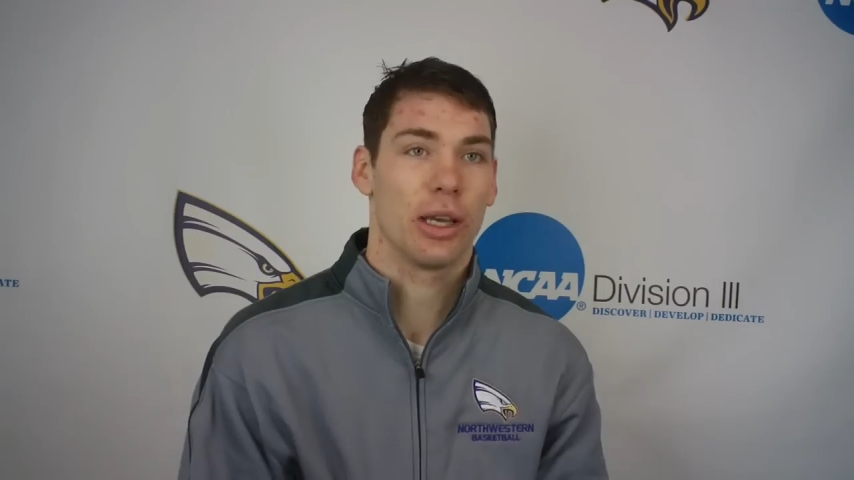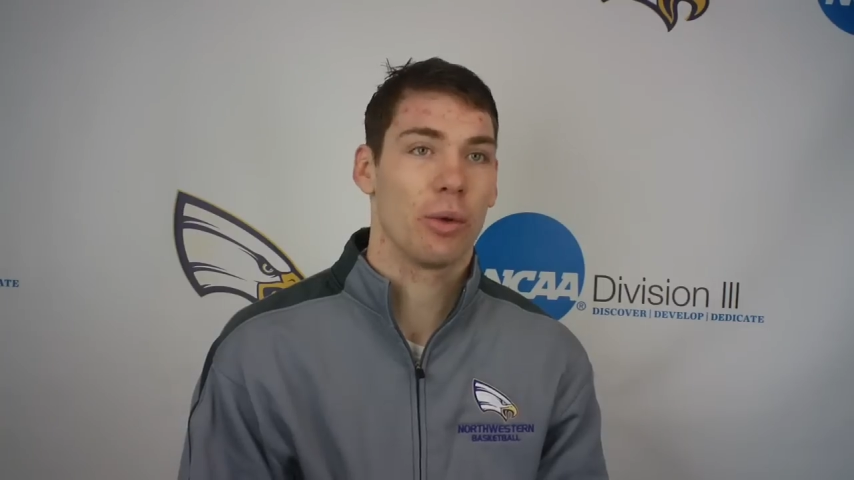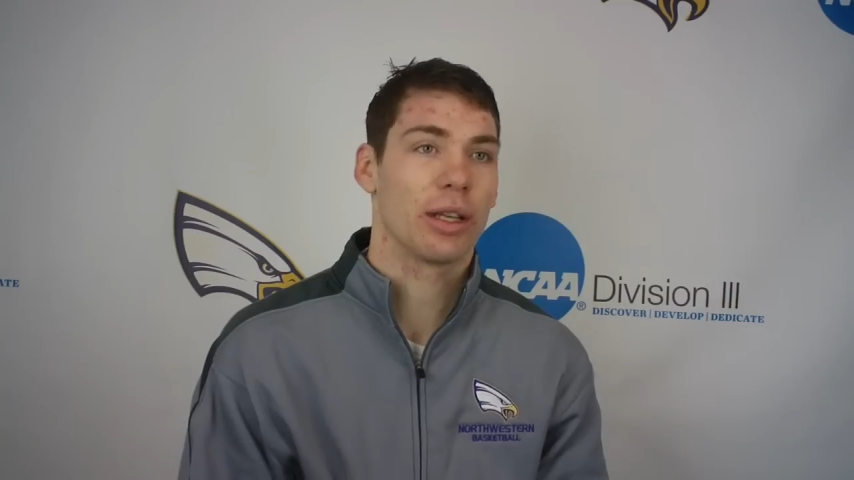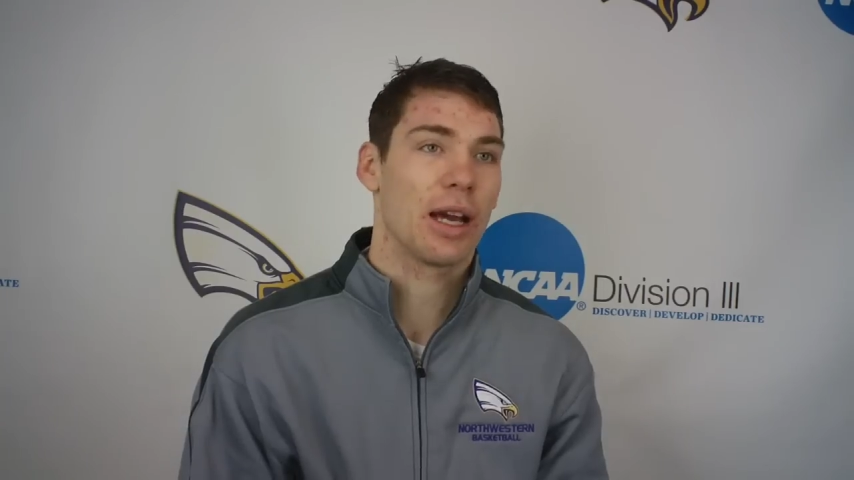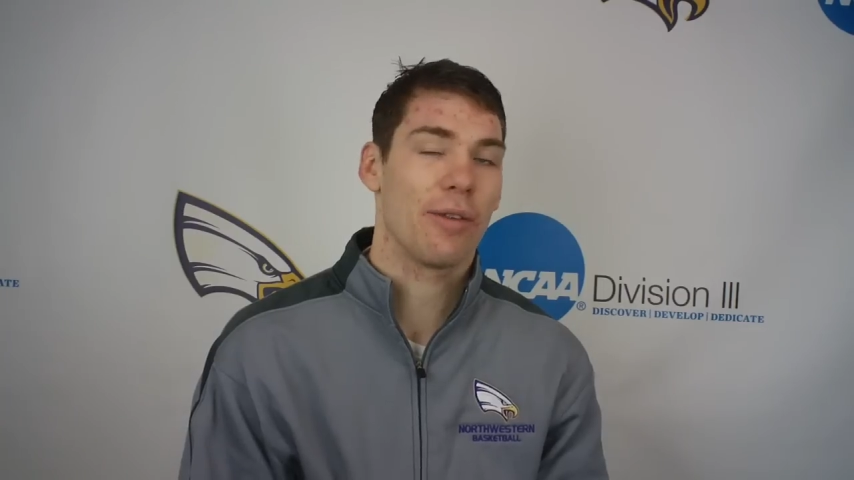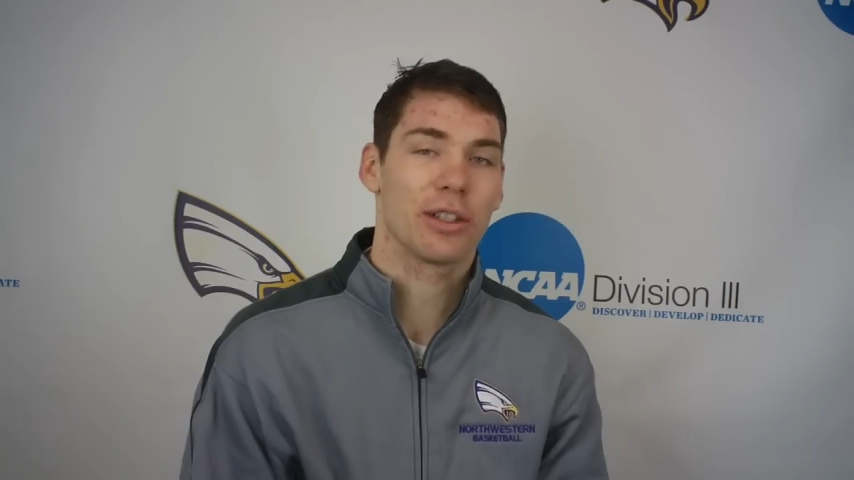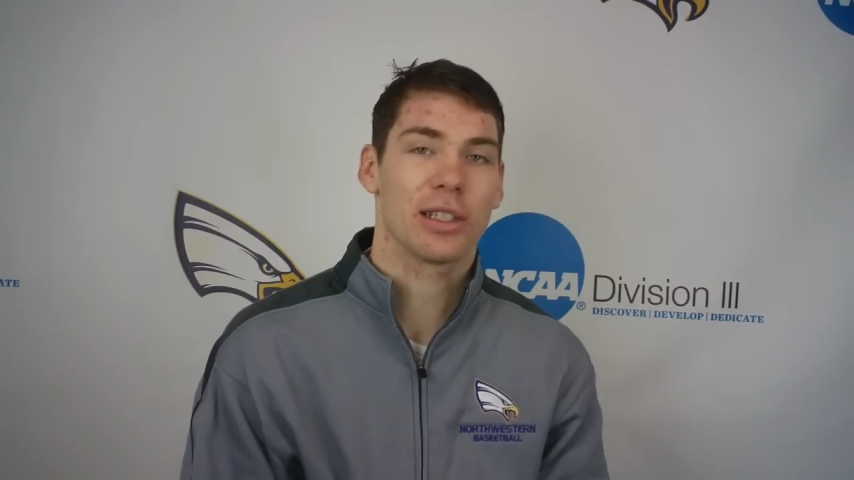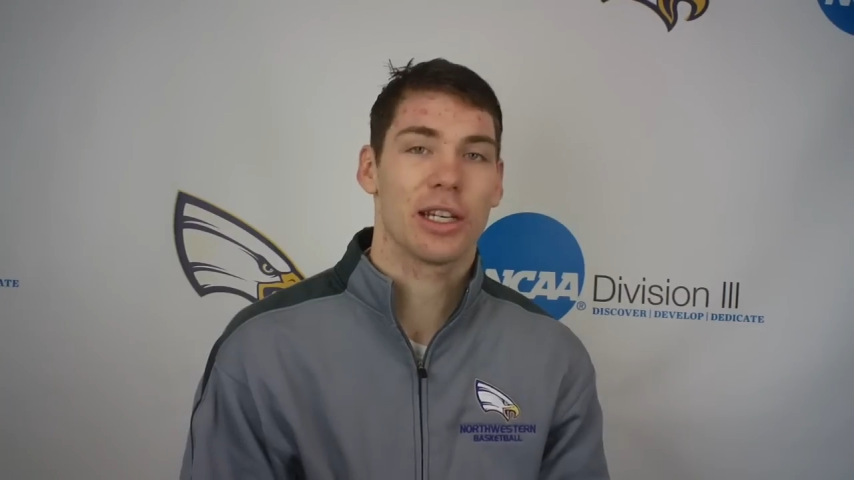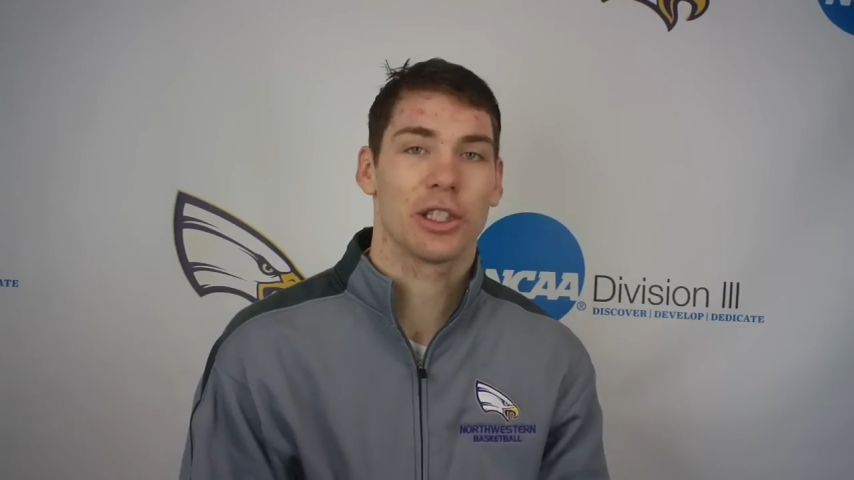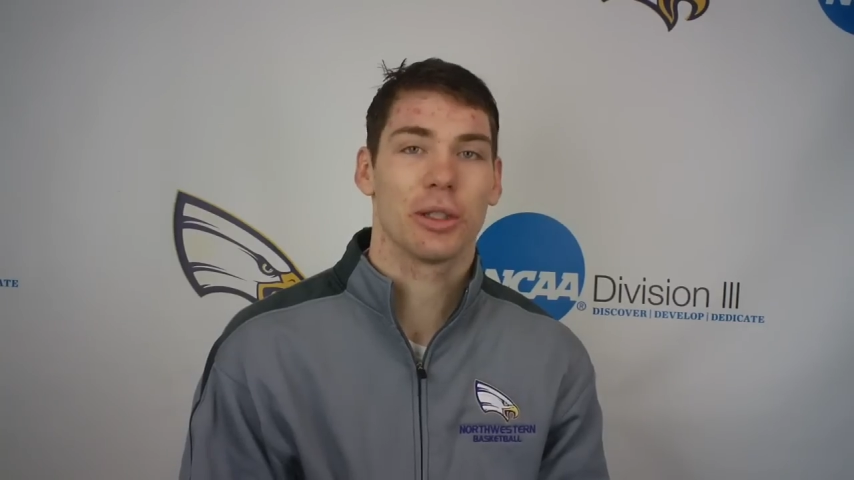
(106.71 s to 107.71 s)
they won the
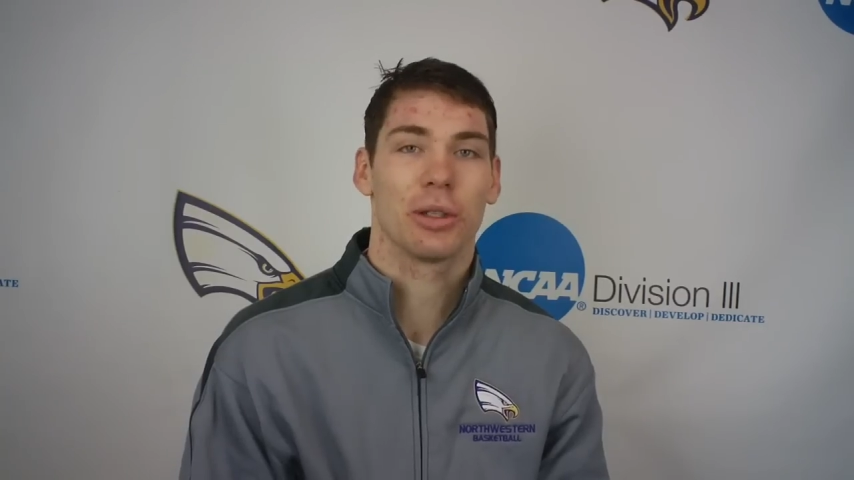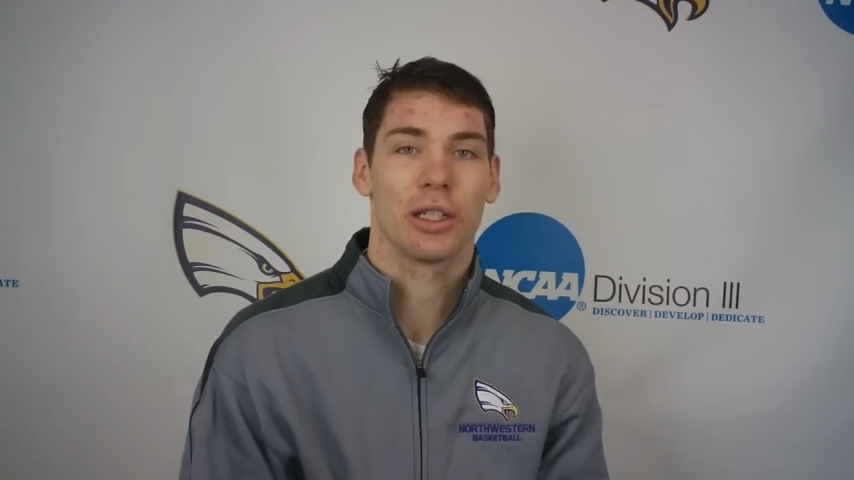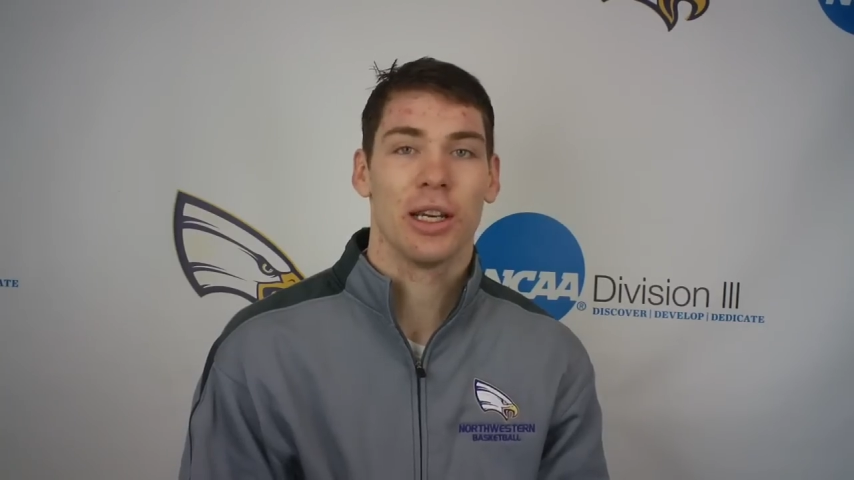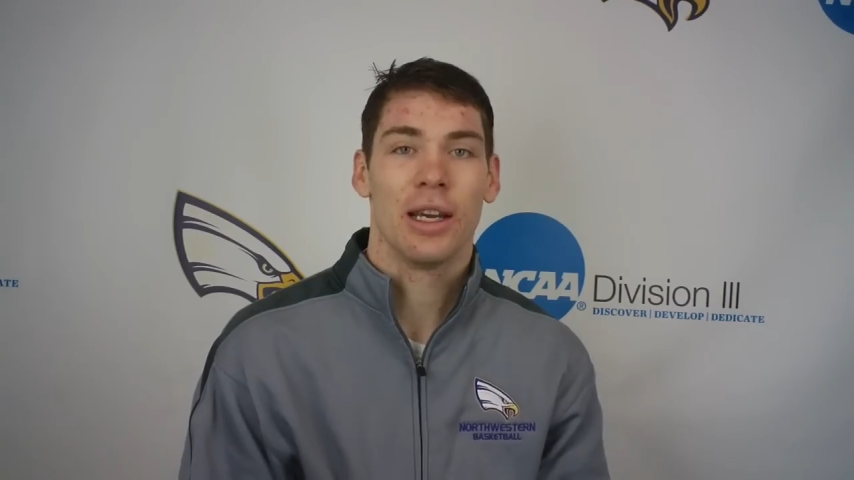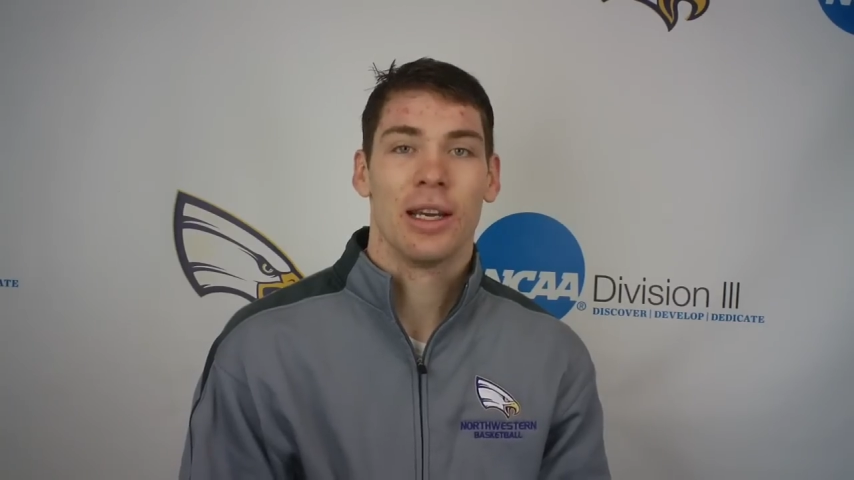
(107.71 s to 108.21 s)
conference last year, which